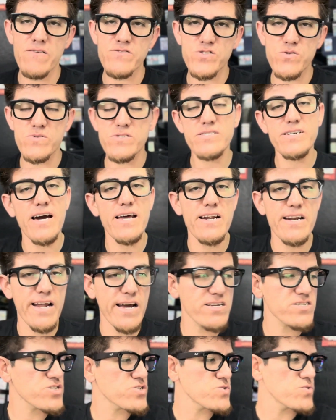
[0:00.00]
So it's kind of
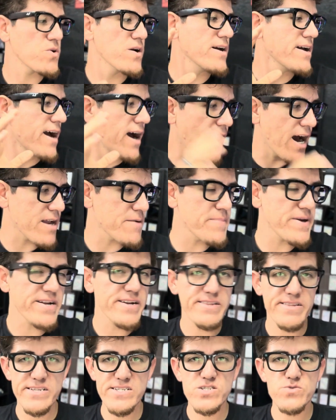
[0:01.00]
nice to automate
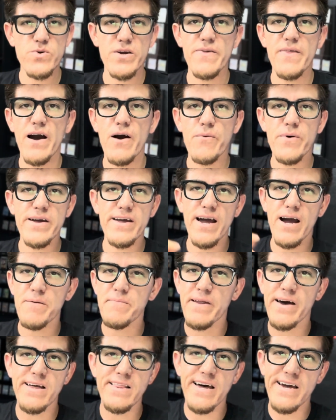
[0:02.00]
it this way. That way I'm
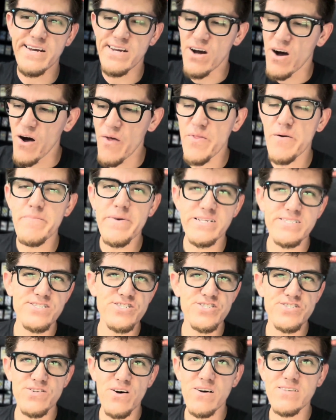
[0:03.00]
not like on the
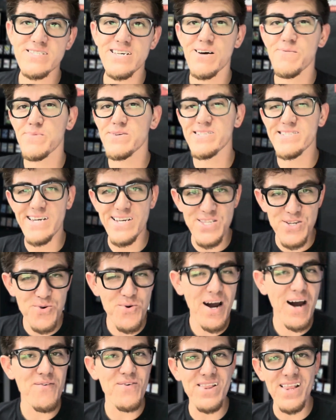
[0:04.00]
messages all the time, because I do
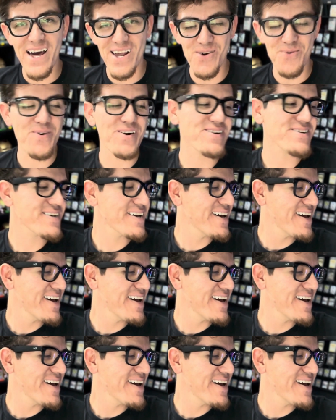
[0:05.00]
have a lot of work